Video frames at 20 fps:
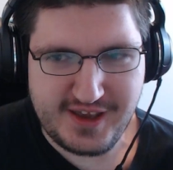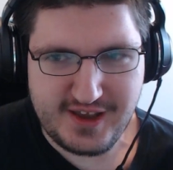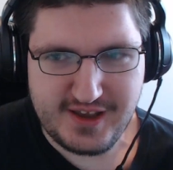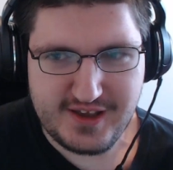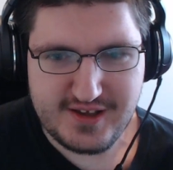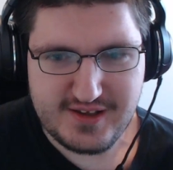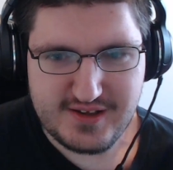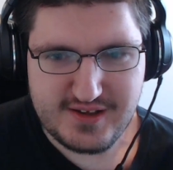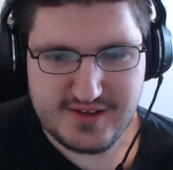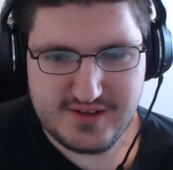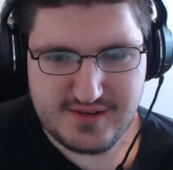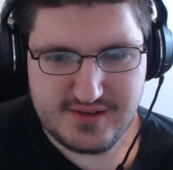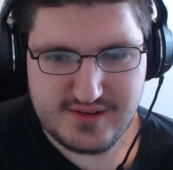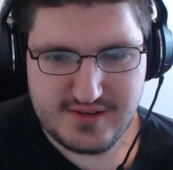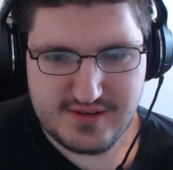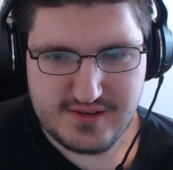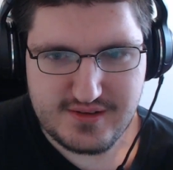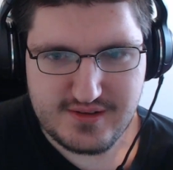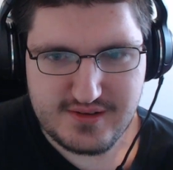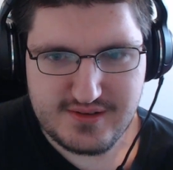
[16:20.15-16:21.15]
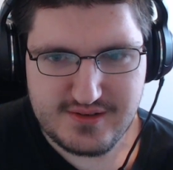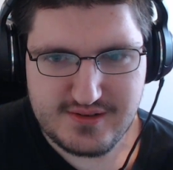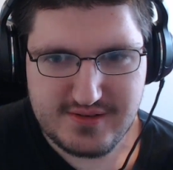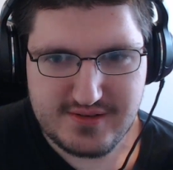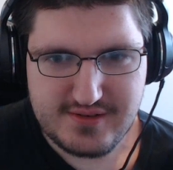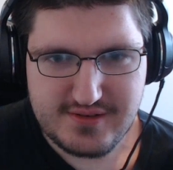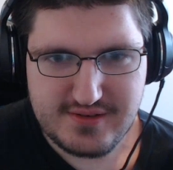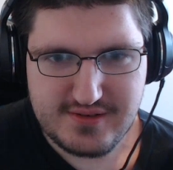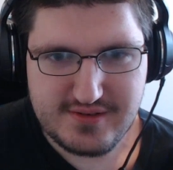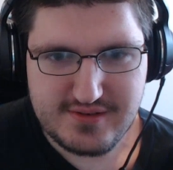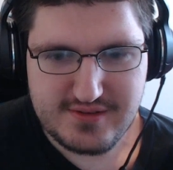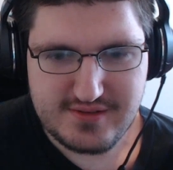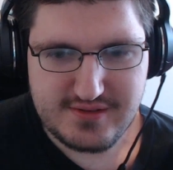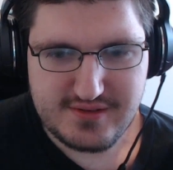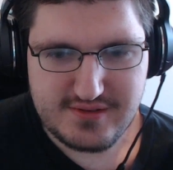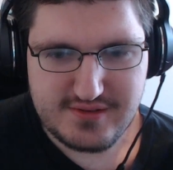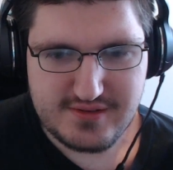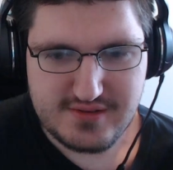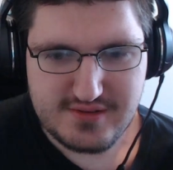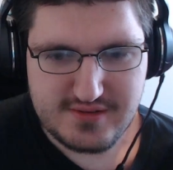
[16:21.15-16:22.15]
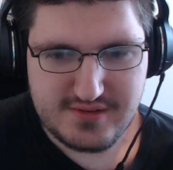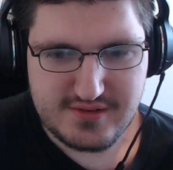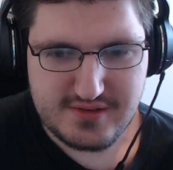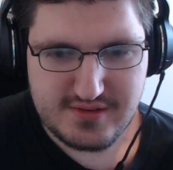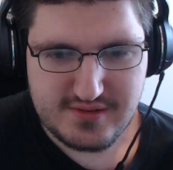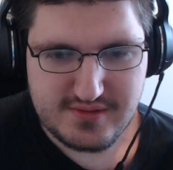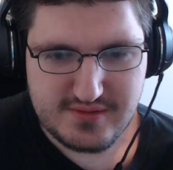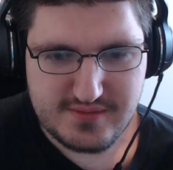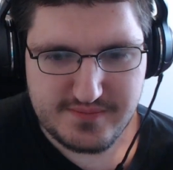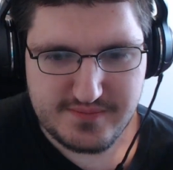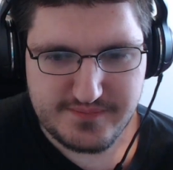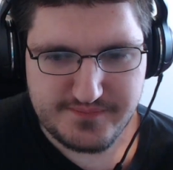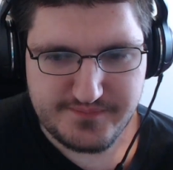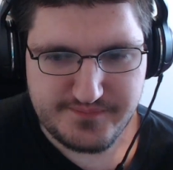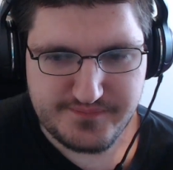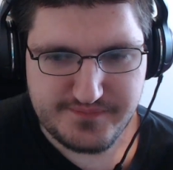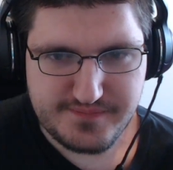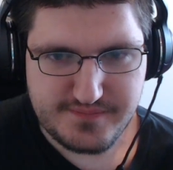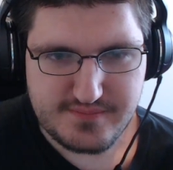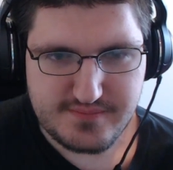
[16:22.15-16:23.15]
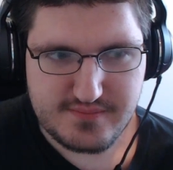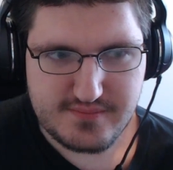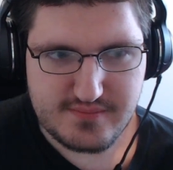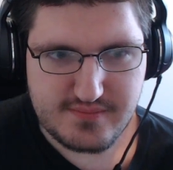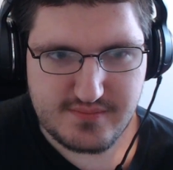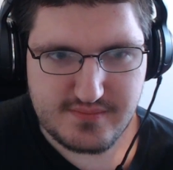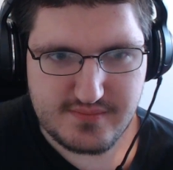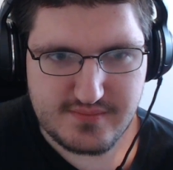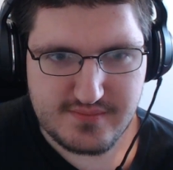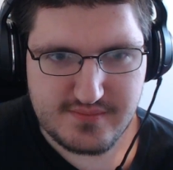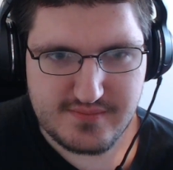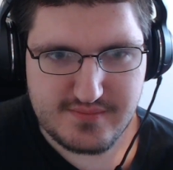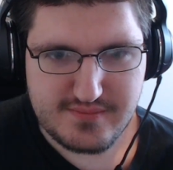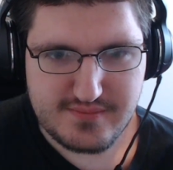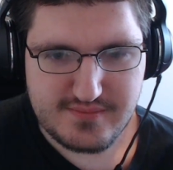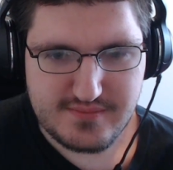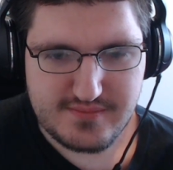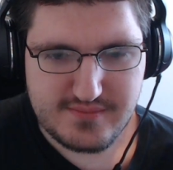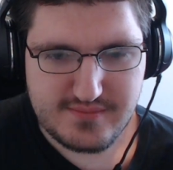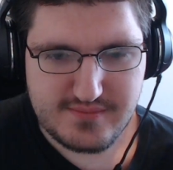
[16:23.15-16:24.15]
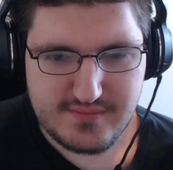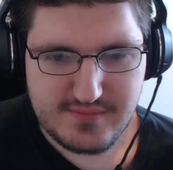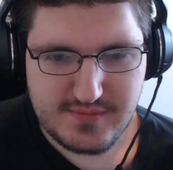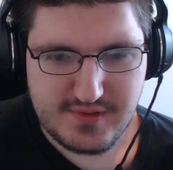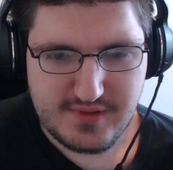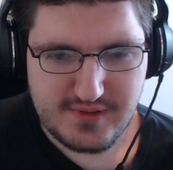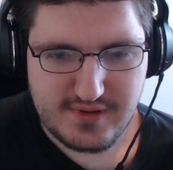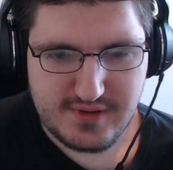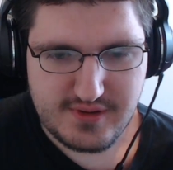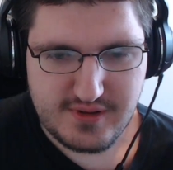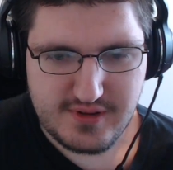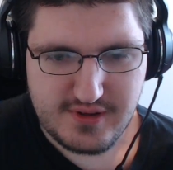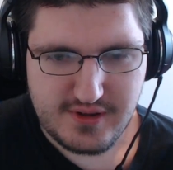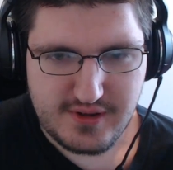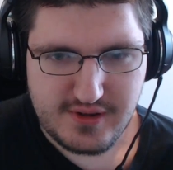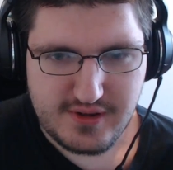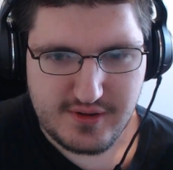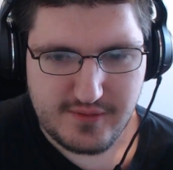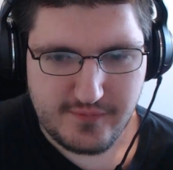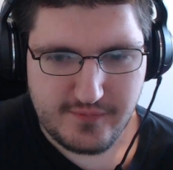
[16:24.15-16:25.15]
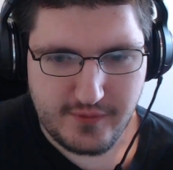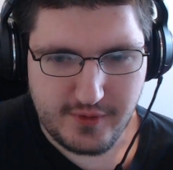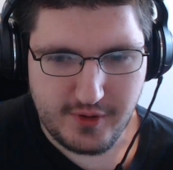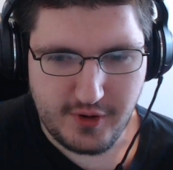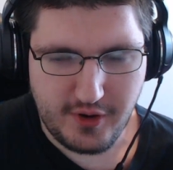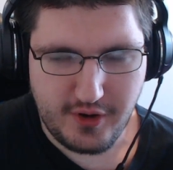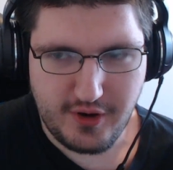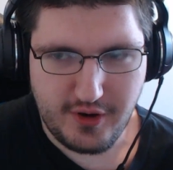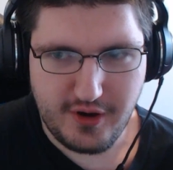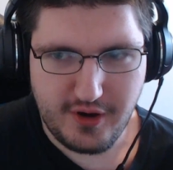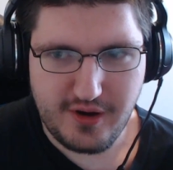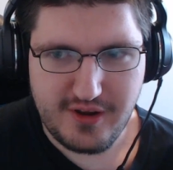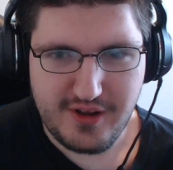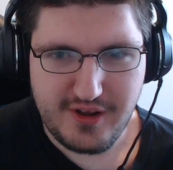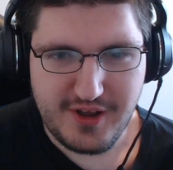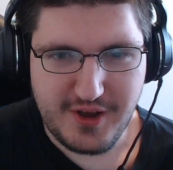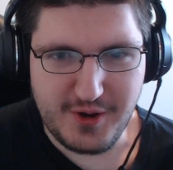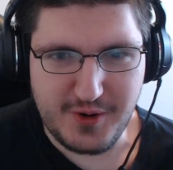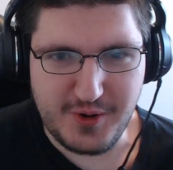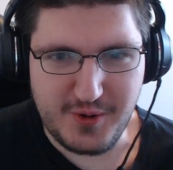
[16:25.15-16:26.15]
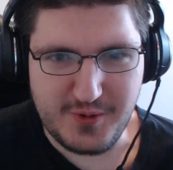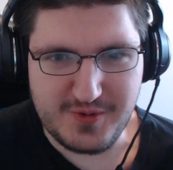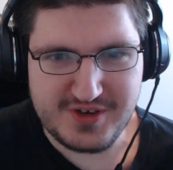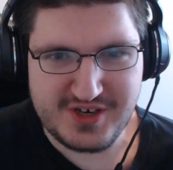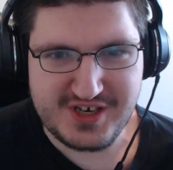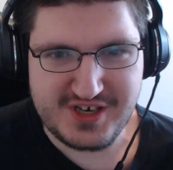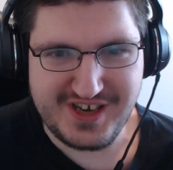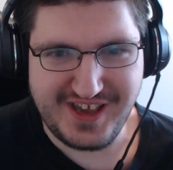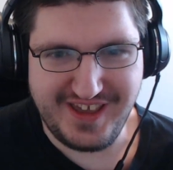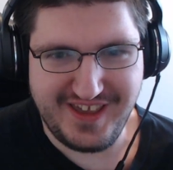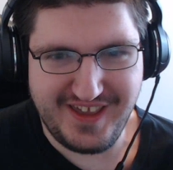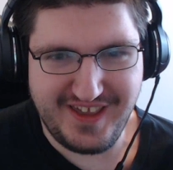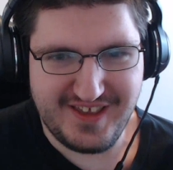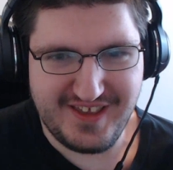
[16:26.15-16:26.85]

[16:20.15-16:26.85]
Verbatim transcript: me, Cinder. You were responsible for Beacon. For what for her. Oh shit.